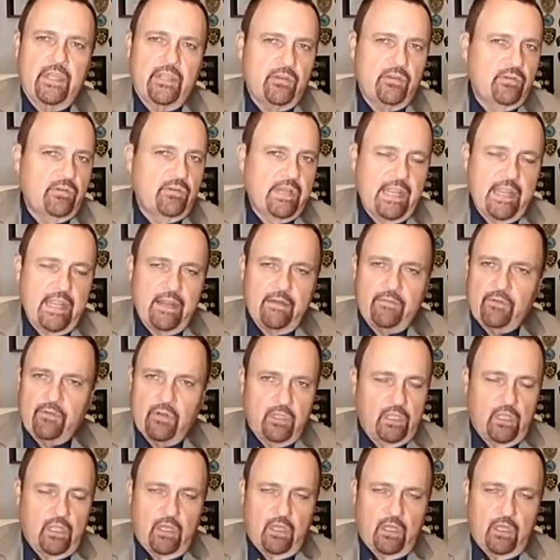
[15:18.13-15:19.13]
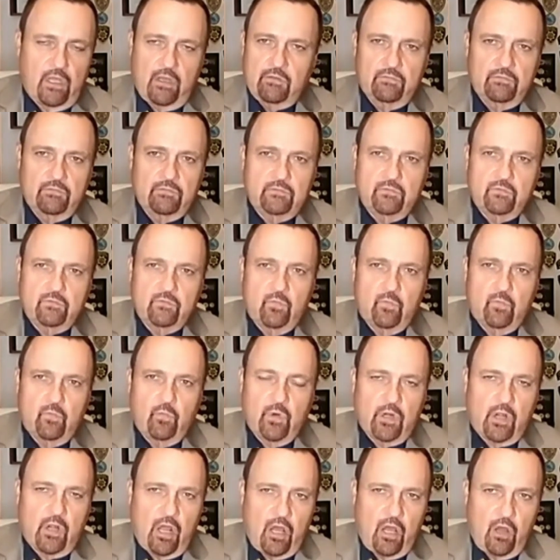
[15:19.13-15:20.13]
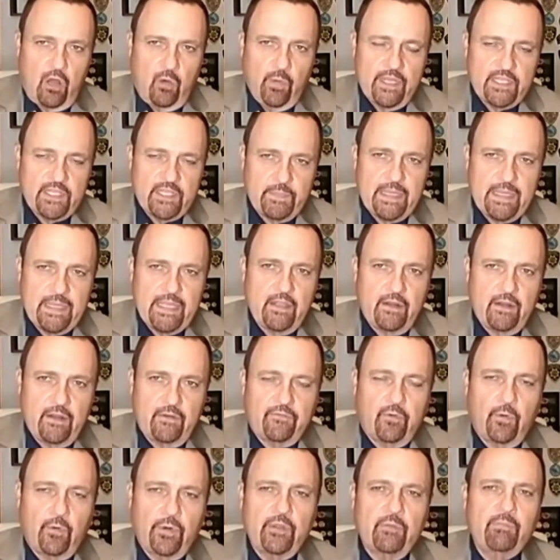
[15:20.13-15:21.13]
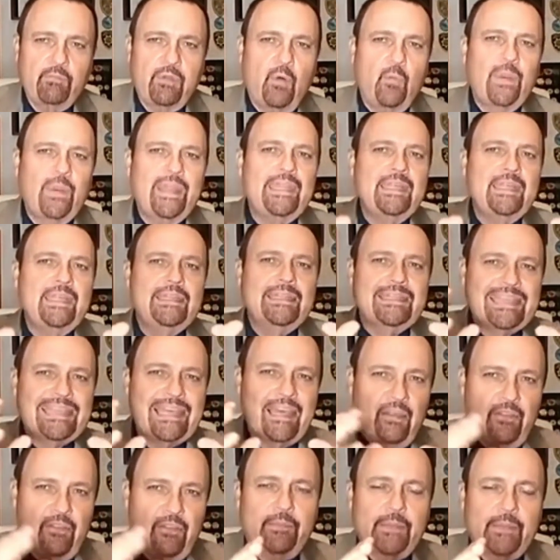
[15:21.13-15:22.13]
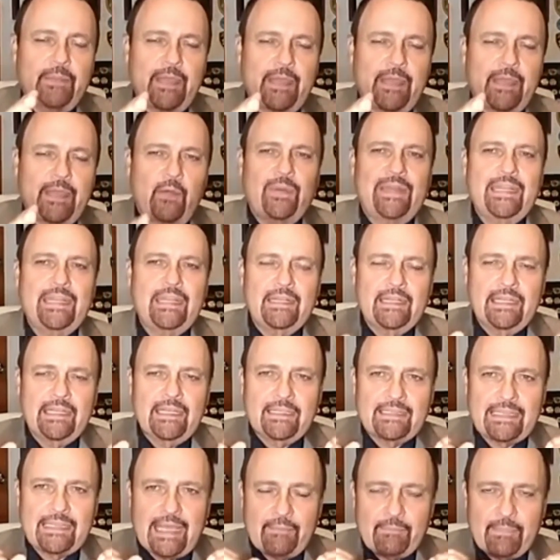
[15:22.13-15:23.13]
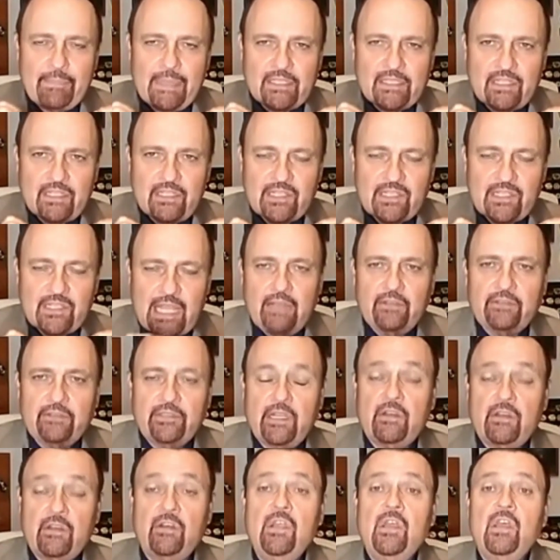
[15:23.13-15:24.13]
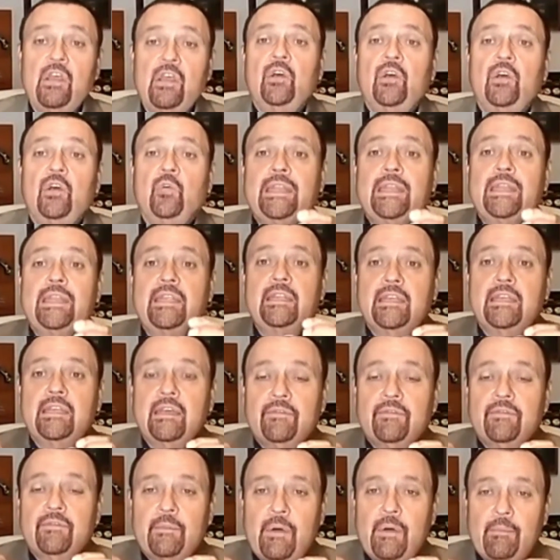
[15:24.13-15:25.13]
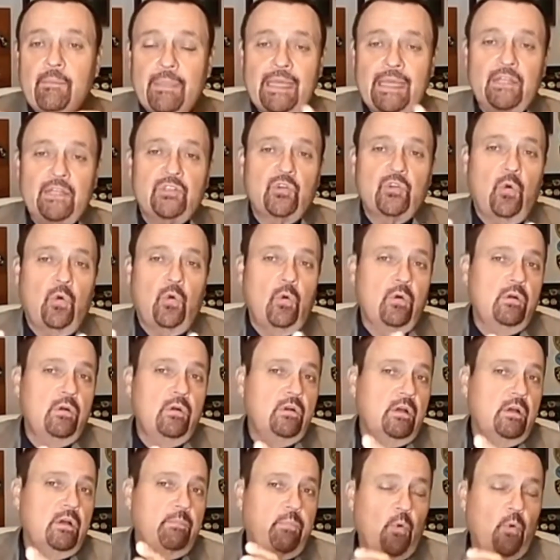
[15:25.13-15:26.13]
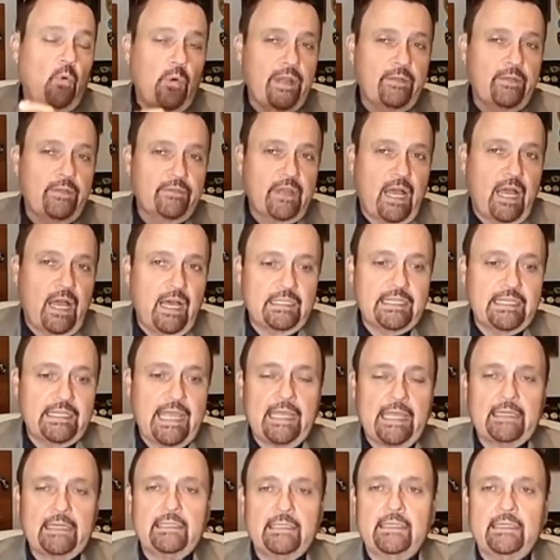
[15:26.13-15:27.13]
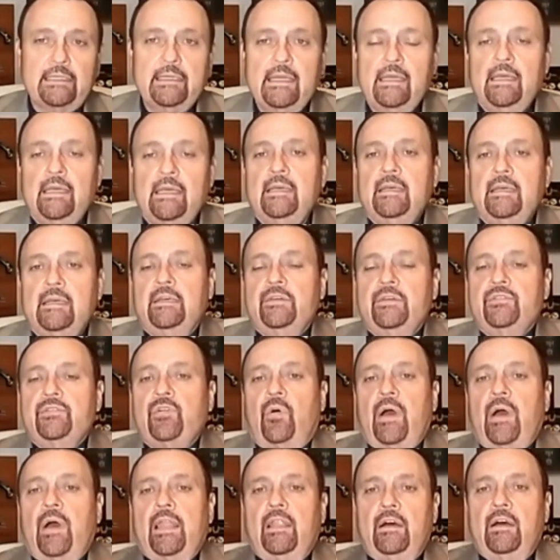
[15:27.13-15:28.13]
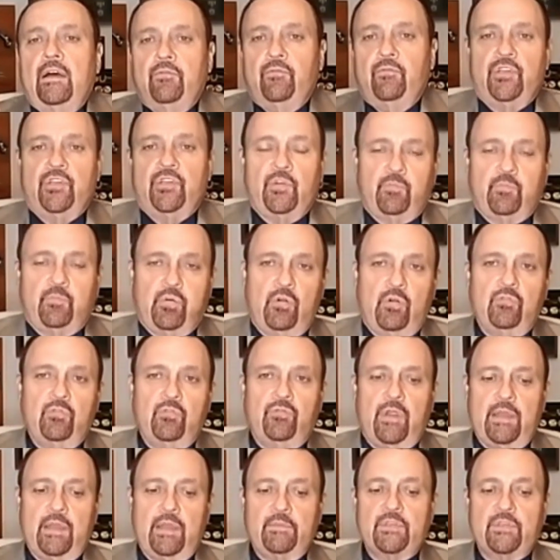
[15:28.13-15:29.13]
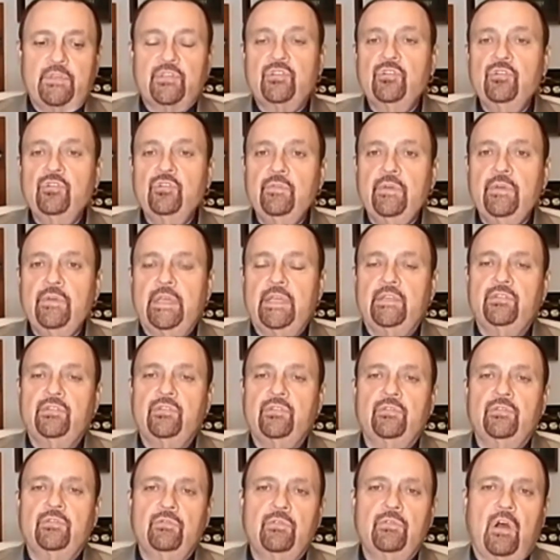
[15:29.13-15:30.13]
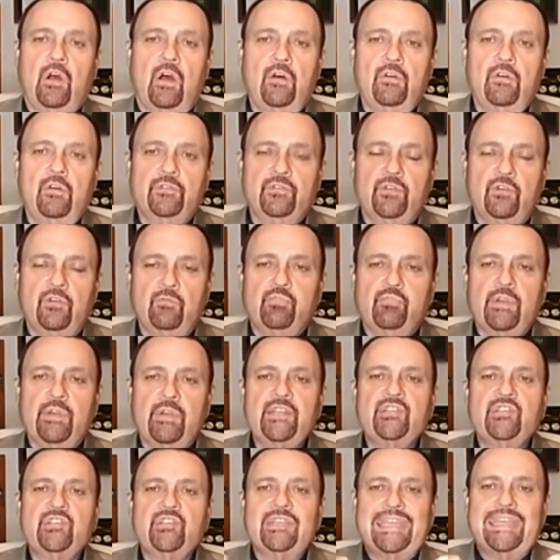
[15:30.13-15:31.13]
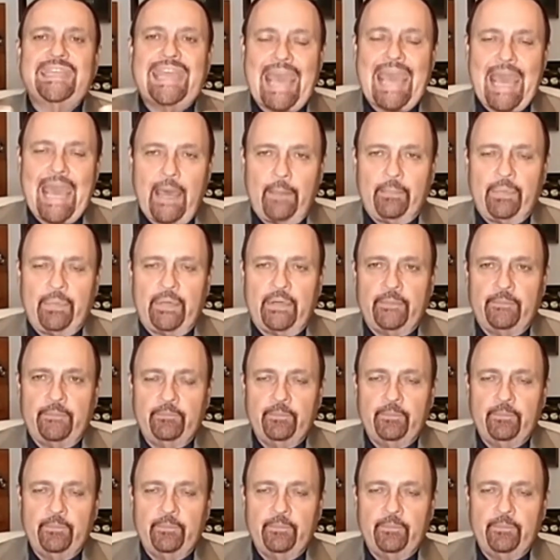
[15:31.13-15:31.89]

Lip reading: that you're never alone. We'll always be there for you, but we need to tell them that. We need to get that message out there. We need to give them a mentor, a point of contact. So I love what your program is doing to also bridge the gap